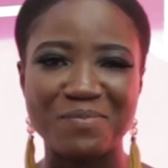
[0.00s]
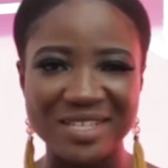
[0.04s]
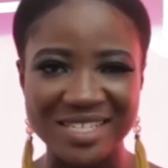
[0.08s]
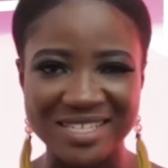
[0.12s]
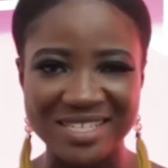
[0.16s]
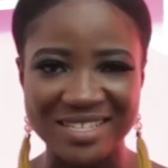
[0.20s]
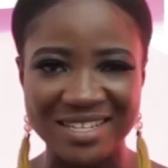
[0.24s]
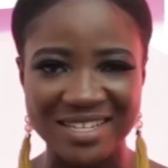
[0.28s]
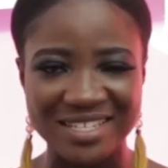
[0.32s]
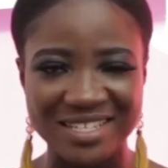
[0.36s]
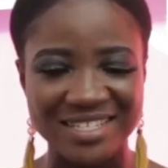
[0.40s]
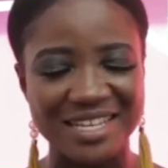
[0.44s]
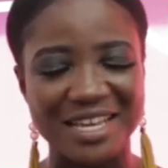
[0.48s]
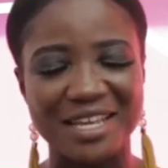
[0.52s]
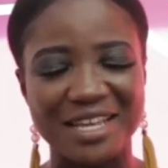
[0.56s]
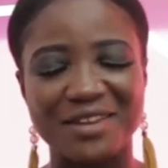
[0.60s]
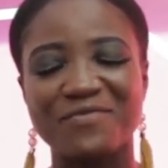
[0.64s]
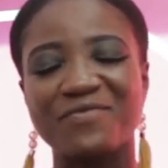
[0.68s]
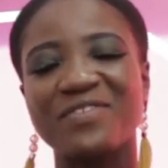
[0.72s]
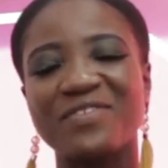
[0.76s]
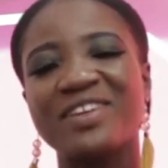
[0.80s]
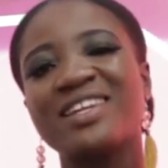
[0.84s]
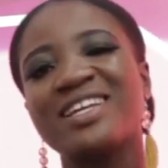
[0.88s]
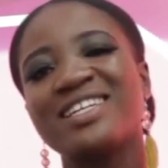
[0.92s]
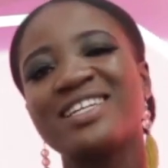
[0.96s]
business
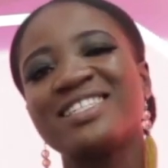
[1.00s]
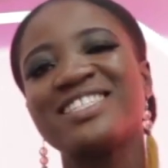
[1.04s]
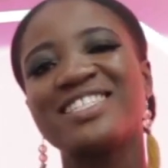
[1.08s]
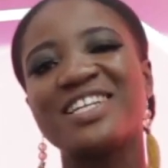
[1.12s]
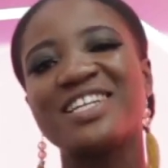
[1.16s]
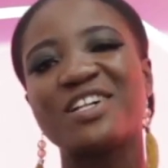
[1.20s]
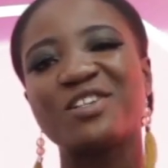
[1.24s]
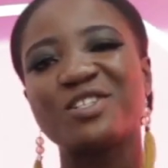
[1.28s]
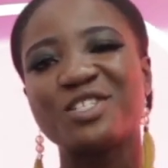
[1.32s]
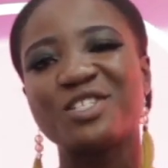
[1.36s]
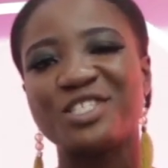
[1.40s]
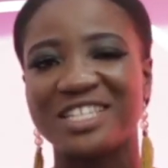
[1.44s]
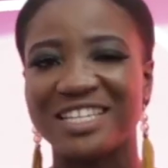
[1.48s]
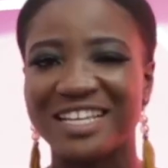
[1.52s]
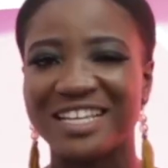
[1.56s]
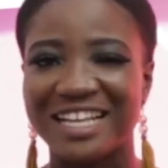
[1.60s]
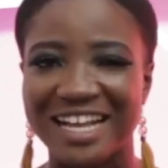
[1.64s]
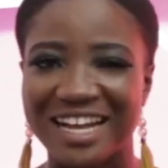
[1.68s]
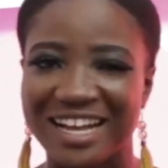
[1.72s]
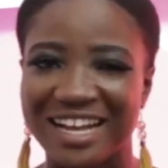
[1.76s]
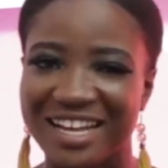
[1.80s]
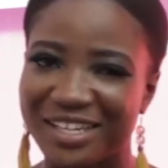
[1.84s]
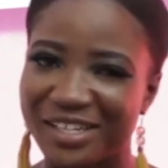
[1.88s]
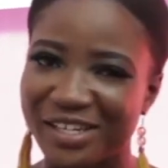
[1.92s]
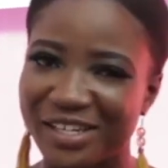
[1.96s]
and financial
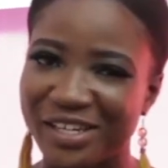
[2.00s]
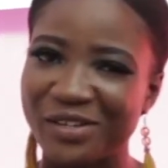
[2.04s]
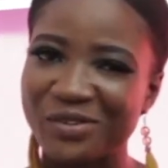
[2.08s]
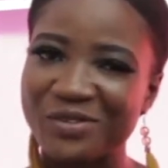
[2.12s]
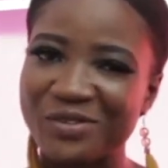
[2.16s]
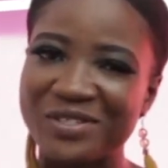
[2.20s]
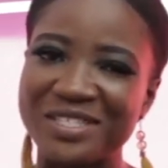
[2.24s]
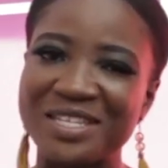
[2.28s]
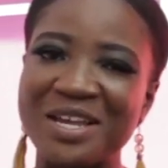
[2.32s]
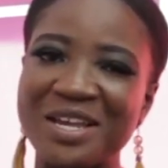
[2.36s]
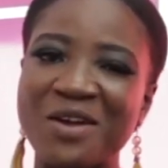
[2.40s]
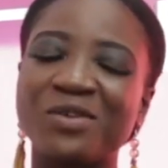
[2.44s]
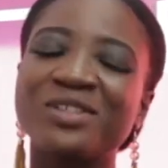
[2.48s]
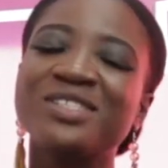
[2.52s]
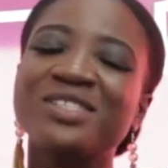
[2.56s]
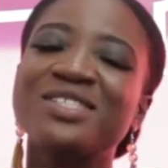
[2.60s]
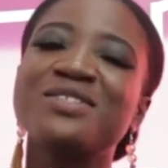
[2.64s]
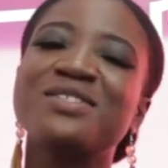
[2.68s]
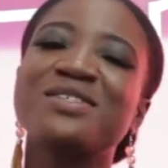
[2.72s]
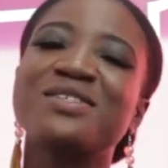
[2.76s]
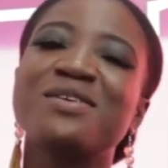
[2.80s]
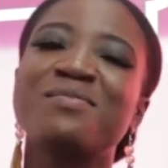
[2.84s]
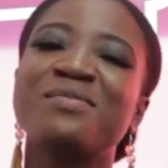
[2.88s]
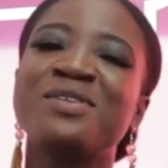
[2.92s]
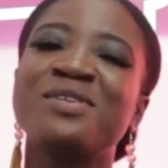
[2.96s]
Shika news. Now
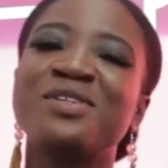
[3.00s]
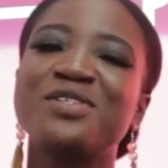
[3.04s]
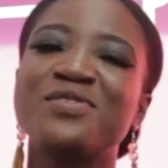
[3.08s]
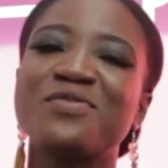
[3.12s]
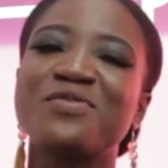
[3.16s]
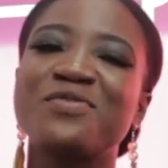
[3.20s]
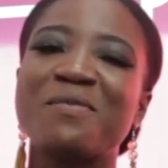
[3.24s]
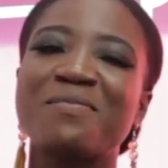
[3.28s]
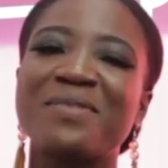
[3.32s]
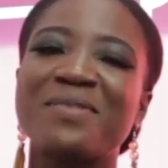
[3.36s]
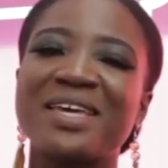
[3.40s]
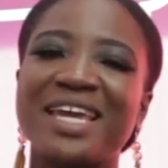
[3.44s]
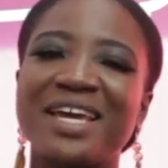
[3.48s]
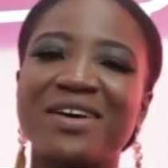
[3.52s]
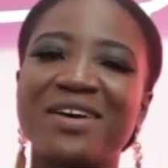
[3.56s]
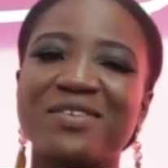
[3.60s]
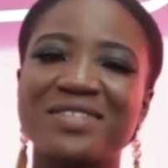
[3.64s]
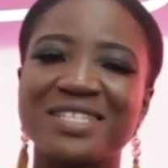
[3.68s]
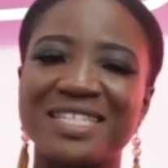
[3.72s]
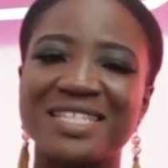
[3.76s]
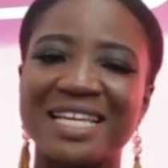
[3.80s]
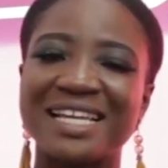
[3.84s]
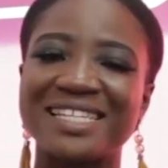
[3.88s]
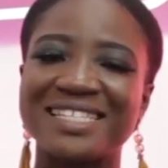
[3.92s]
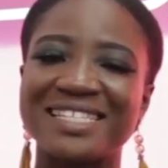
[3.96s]
onto some news from the
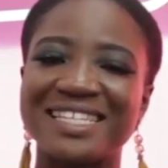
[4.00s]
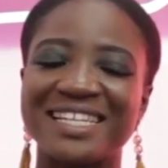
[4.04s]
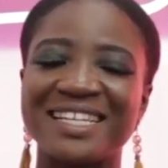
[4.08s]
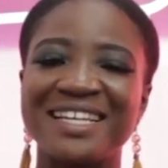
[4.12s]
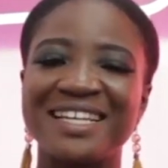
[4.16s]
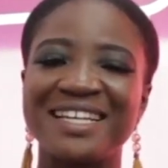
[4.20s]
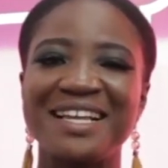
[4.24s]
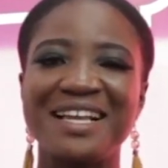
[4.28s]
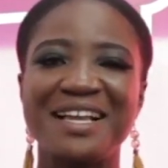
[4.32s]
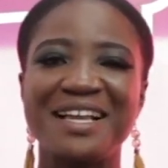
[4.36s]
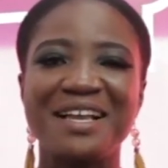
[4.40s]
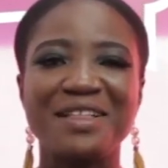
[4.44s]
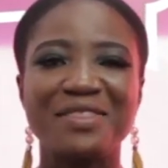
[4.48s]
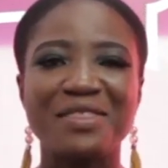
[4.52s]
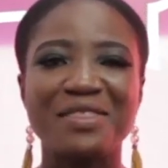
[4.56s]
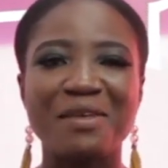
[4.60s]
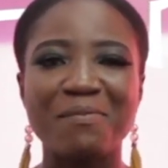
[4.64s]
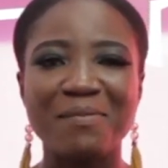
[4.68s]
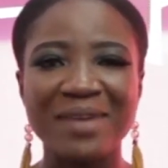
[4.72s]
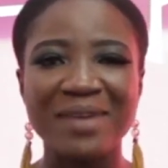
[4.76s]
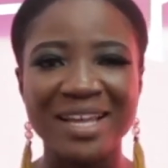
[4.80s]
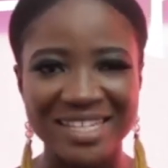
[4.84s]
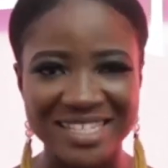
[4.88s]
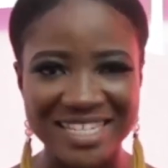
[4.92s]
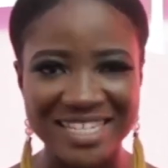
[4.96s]
health sector. The
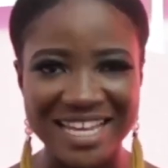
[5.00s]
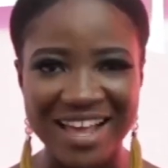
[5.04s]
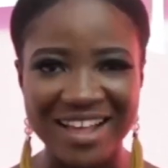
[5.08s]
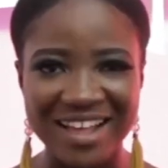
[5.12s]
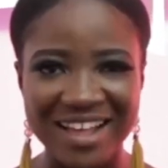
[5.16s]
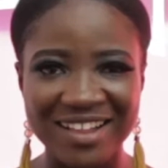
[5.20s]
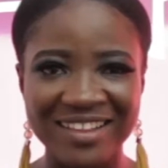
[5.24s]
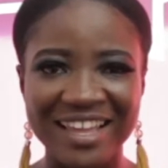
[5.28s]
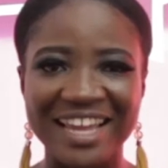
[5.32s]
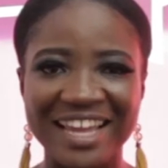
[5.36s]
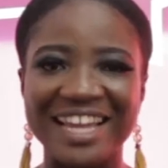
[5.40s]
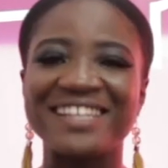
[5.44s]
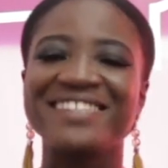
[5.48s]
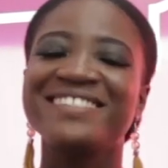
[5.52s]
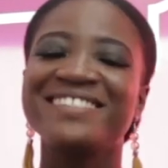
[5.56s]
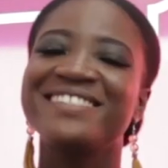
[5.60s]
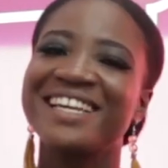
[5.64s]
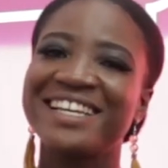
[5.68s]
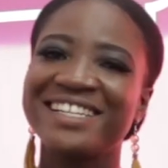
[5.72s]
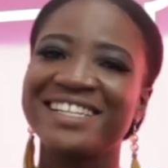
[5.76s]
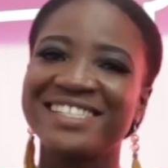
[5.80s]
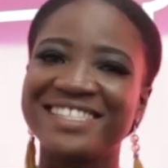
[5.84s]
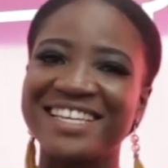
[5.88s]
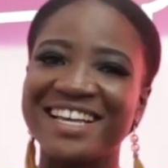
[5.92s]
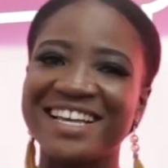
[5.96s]
Mental and
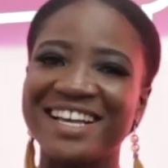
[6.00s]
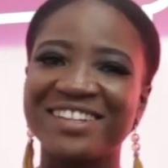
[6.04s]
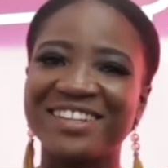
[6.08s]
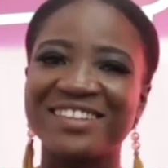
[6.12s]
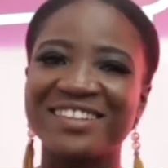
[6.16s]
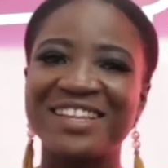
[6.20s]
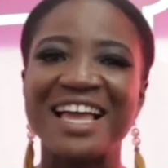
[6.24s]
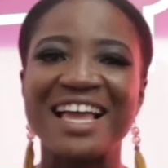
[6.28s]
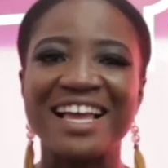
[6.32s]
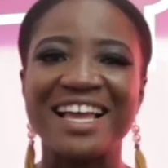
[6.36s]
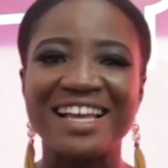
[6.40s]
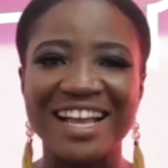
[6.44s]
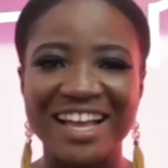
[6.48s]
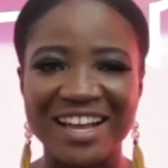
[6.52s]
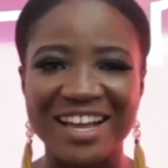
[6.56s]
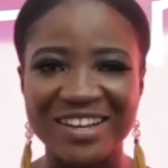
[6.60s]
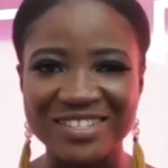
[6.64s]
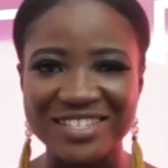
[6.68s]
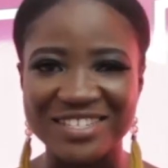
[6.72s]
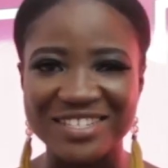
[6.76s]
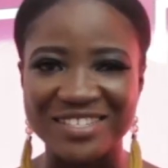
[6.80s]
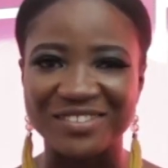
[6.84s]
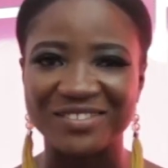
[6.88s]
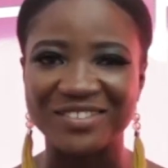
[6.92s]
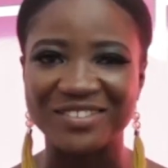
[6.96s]
Dental
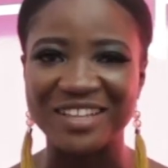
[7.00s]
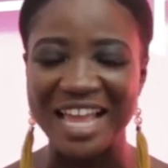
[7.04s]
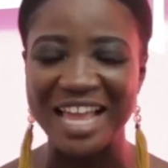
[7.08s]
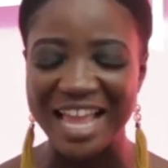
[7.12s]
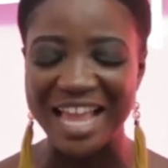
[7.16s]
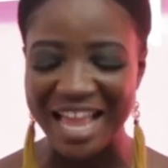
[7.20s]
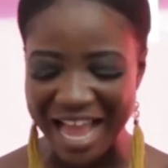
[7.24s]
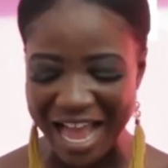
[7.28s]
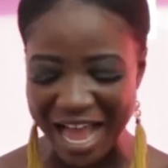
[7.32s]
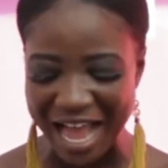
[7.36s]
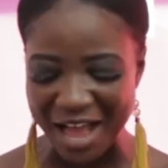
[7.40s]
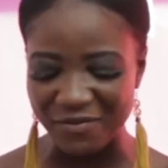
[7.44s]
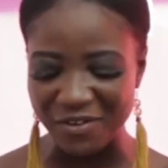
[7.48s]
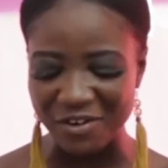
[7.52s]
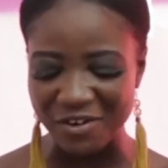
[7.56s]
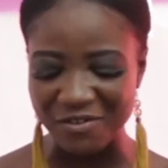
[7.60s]
Council have